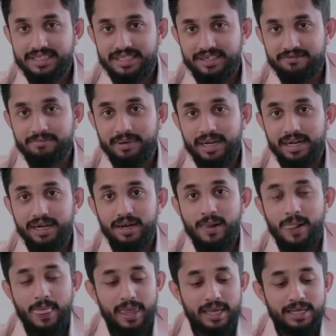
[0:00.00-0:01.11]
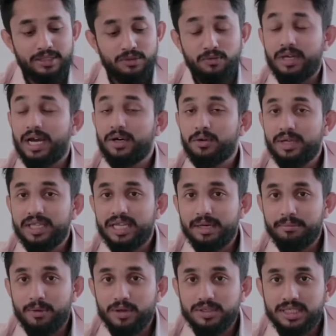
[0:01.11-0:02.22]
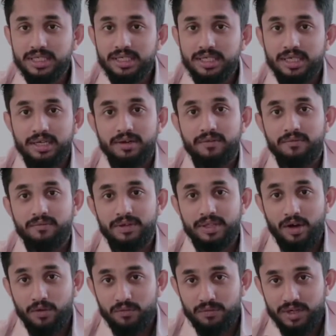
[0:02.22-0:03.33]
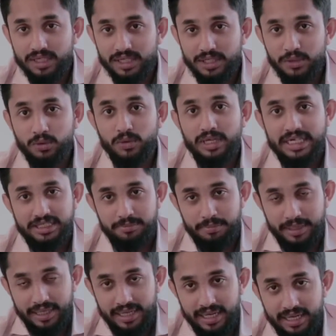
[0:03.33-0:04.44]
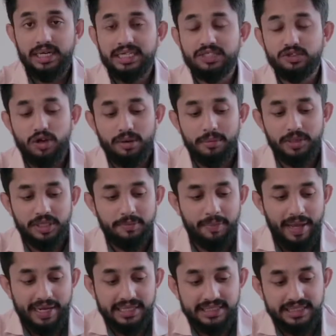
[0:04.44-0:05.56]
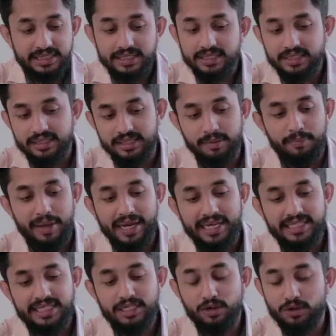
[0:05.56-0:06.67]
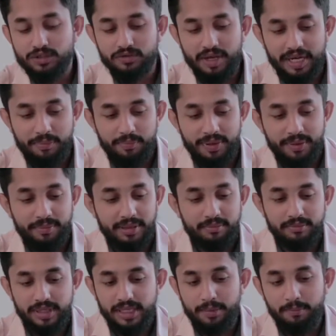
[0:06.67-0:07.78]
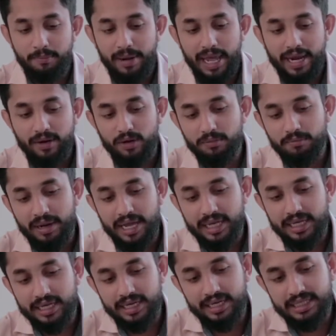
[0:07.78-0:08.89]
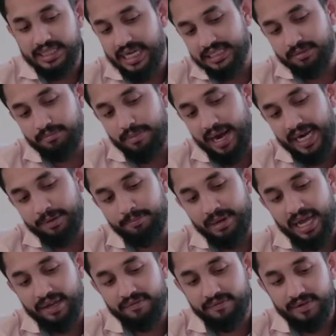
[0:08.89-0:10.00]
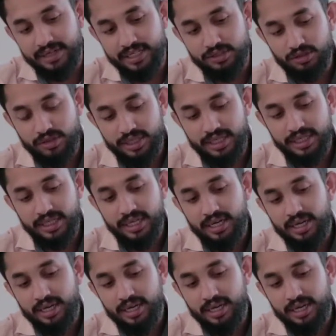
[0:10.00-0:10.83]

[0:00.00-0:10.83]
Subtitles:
SafePal. So we are doing the unboxing. Without further ado, let's begin. Let's talk about the packaging. The packaging looks very premium. The black on black, it has a matte black finish on it.